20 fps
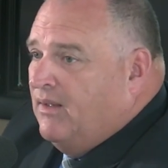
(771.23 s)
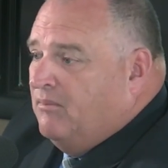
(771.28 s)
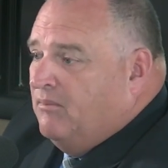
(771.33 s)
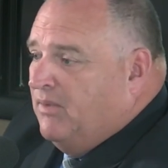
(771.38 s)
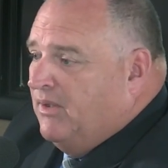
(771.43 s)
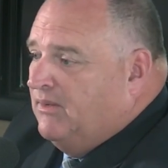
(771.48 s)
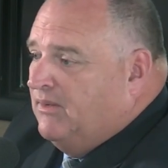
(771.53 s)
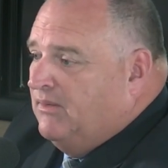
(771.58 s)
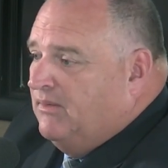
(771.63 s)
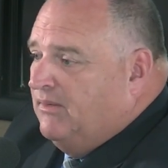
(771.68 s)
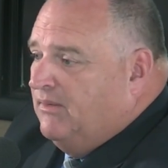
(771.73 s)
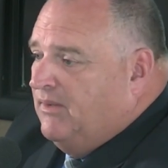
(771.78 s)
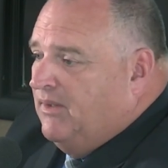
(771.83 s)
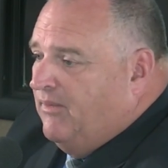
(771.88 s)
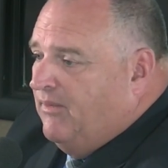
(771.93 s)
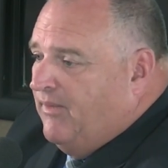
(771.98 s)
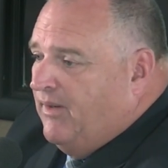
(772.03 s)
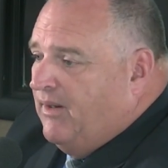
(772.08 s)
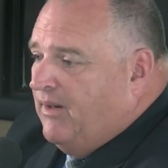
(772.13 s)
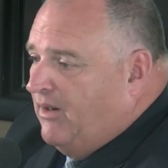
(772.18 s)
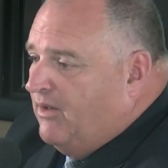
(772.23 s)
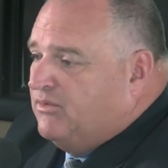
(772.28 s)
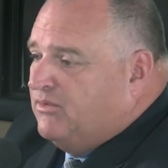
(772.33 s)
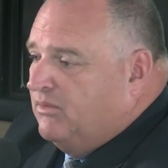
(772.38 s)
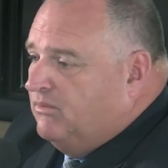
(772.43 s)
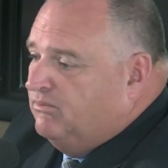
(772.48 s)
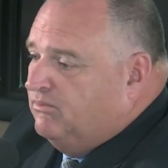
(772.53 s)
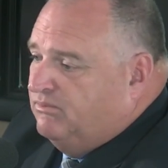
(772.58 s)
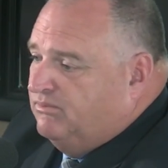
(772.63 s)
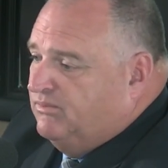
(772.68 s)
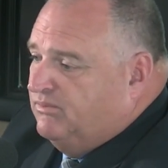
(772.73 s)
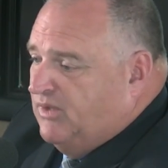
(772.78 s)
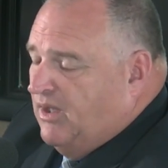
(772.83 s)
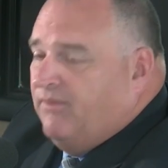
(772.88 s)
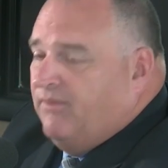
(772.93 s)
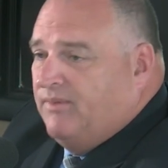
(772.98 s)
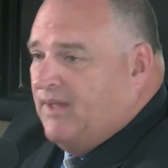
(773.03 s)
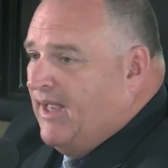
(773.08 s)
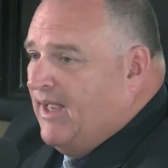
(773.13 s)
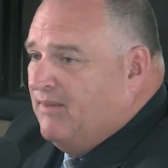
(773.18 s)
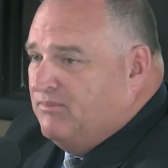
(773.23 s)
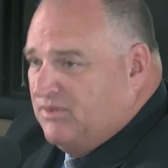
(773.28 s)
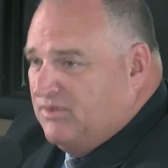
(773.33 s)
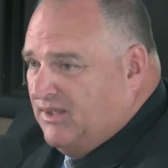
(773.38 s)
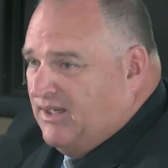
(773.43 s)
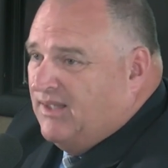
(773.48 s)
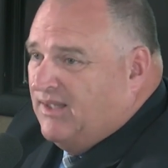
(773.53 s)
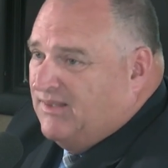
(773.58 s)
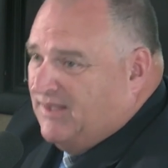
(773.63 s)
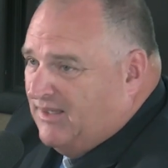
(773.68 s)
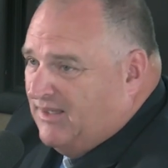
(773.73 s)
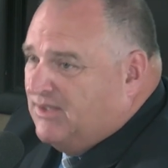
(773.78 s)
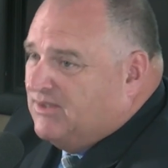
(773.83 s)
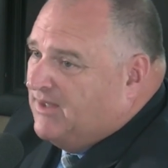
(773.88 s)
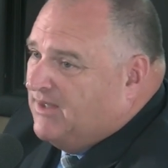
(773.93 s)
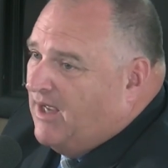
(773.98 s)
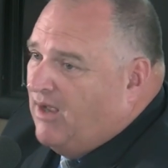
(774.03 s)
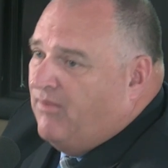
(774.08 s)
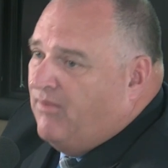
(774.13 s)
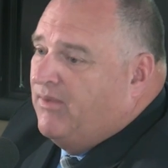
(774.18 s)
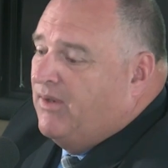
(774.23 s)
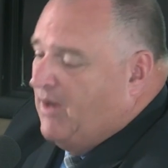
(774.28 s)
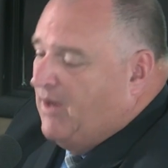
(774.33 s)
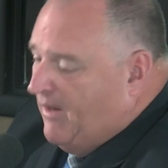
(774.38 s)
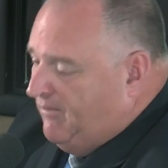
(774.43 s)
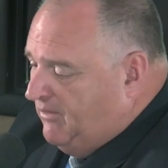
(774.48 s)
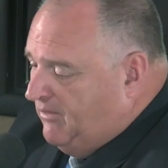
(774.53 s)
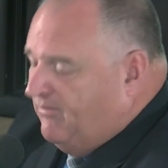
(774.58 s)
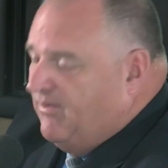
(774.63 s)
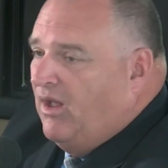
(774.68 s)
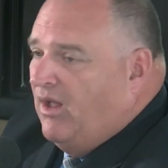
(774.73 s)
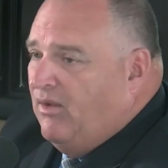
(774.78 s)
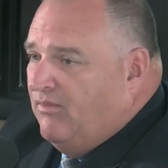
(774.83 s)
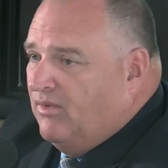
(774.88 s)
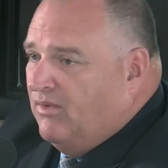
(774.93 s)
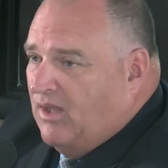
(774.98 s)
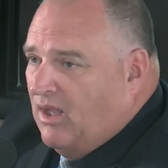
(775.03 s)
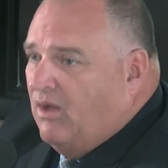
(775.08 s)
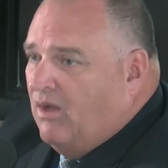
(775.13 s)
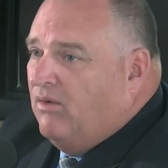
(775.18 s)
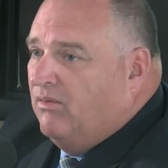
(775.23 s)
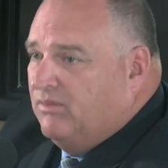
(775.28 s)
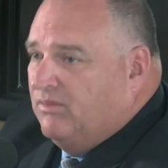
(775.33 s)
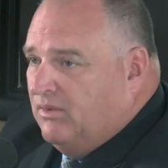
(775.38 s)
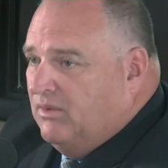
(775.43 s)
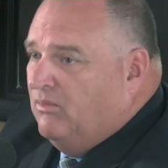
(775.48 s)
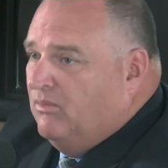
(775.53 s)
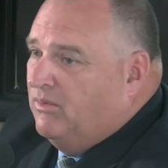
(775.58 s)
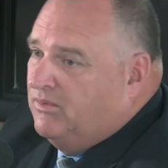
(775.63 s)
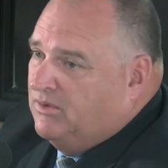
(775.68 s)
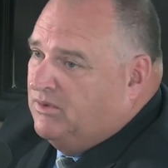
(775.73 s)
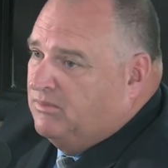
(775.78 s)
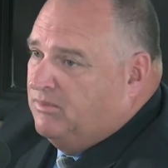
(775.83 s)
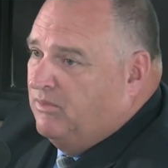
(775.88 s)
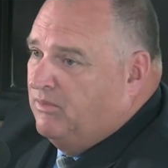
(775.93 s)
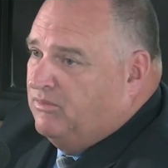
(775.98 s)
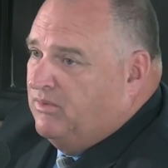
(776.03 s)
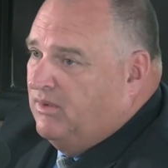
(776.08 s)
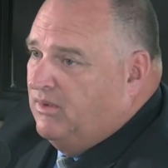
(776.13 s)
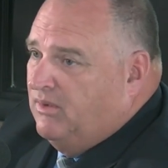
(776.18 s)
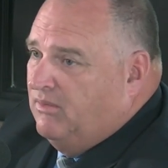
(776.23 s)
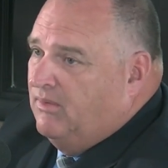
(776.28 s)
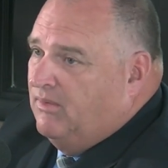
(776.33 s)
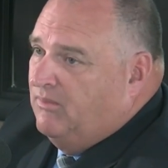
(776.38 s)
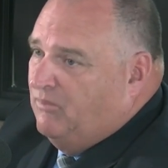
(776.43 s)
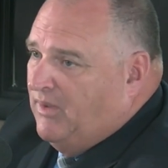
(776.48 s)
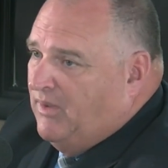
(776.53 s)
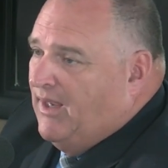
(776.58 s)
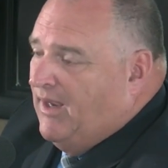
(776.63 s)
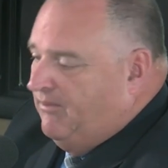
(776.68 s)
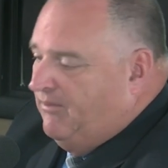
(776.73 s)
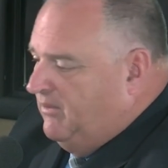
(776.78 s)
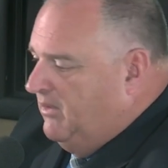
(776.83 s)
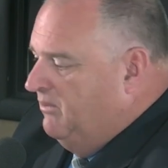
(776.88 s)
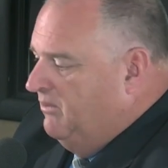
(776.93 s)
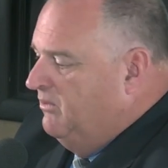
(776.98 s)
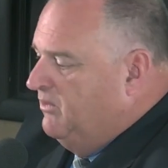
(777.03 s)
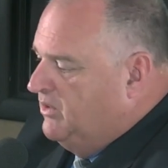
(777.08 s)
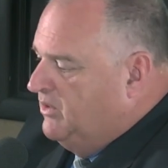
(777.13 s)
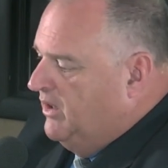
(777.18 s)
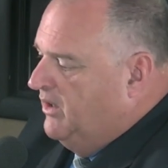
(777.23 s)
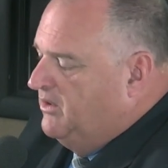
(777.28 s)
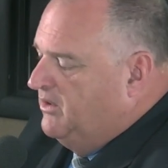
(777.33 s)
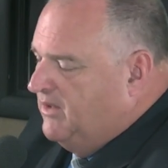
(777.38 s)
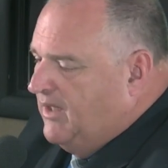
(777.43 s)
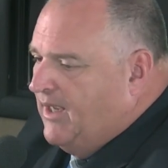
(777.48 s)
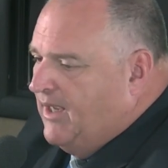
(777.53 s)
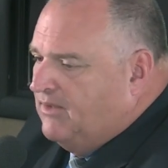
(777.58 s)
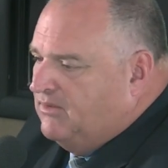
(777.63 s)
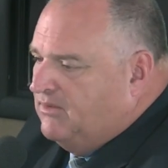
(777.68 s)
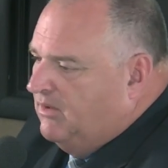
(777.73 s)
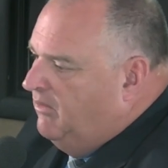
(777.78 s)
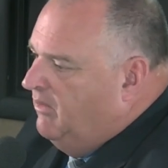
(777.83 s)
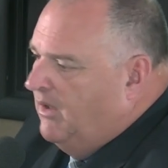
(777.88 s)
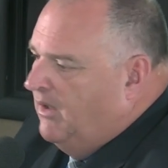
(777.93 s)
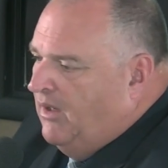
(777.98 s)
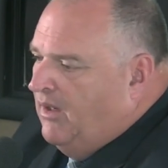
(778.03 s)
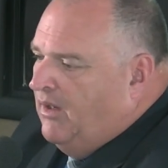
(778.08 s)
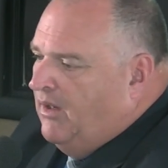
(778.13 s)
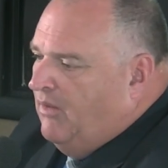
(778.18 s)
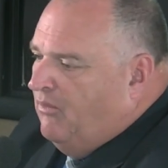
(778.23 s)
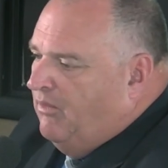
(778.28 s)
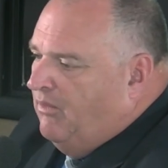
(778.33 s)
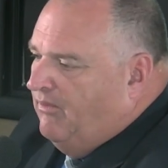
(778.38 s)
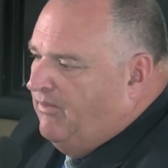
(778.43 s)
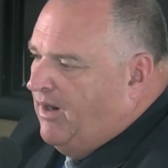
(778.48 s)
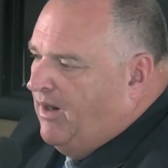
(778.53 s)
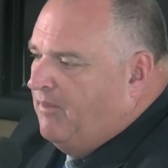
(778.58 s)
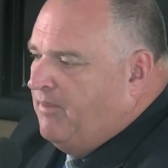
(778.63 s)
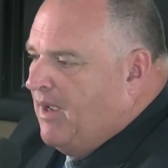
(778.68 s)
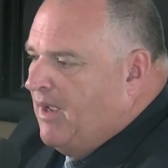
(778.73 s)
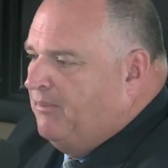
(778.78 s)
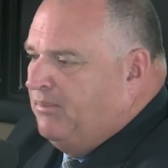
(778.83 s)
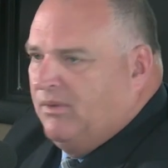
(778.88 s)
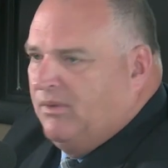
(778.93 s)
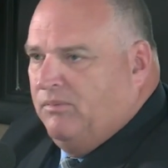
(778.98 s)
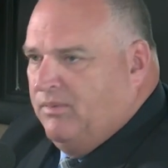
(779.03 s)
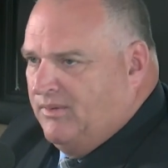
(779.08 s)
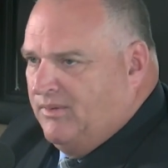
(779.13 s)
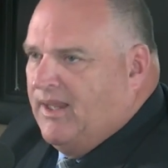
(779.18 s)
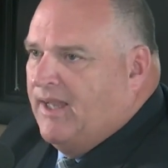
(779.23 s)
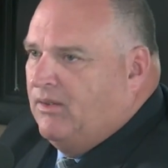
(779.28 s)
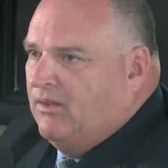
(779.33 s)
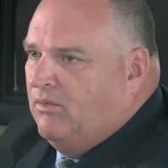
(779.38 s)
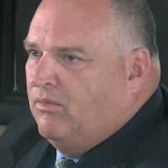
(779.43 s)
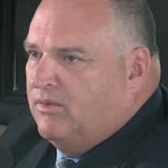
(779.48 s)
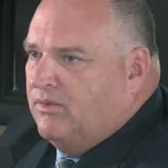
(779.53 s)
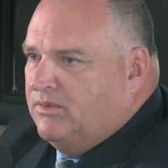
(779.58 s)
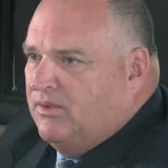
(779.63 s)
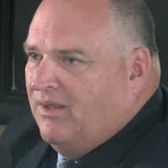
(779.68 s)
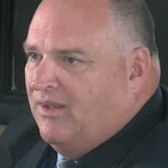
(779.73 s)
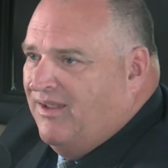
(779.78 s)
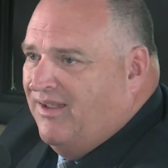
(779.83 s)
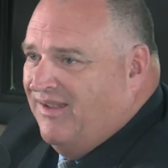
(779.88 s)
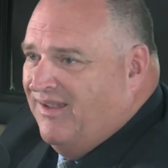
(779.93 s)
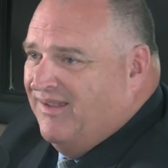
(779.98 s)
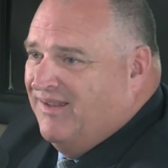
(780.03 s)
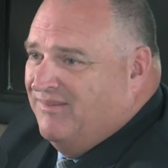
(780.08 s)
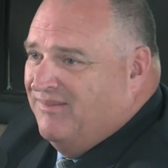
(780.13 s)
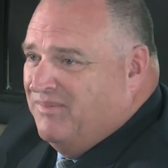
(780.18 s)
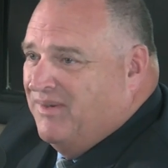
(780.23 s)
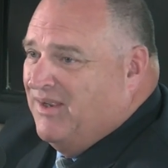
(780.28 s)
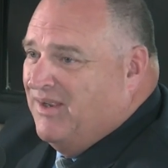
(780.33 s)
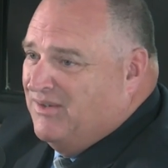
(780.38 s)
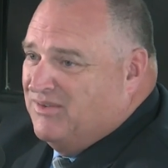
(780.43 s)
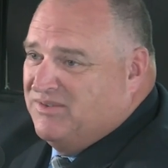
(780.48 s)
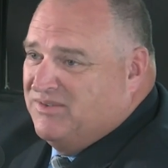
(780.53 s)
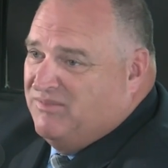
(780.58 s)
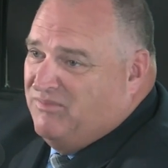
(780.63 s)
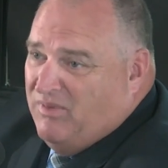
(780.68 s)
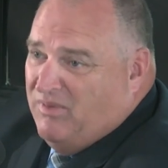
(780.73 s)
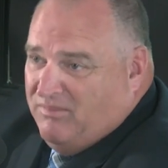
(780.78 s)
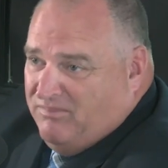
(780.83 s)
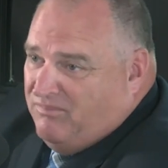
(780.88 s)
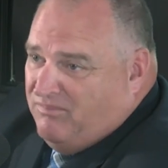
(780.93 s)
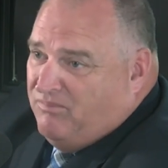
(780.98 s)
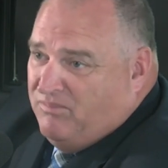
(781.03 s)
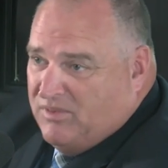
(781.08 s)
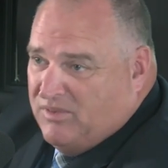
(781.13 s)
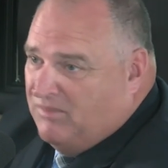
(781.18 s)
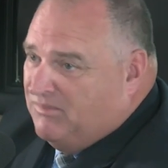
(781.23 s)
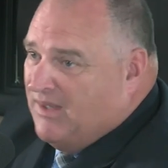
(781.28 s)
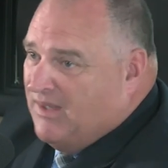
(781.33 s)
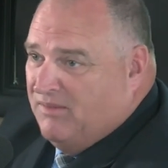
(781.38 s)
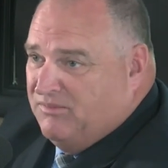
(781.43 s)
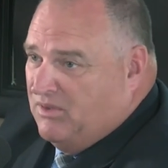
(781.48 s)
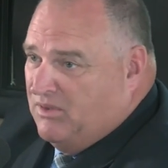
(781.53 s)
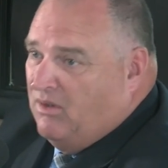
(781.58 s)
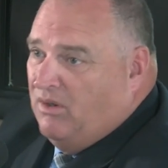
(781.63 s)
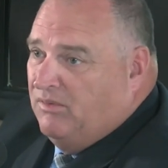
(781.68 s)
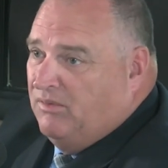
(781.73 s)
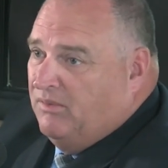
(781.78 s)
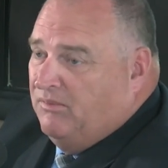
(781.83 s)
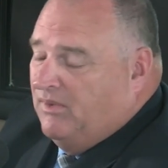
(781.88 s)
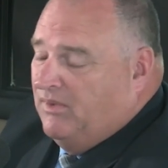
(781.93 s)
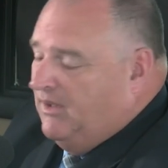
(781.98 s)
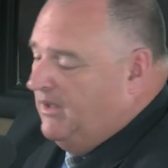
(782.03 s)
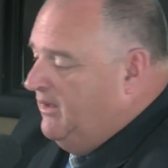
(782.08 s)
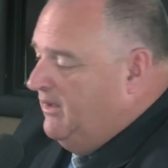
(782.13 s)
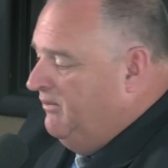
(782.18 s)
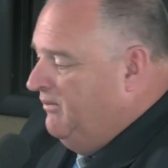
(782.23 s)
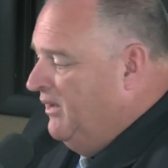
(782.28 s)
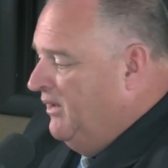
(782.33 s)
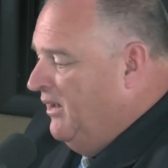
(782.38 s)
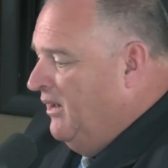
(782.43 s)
But there are some tough times to get tenants out that you have to follow the law to do what you're supposed to do, and we have to judge that. So we're very popular with landlords because we're sometimes their only relief.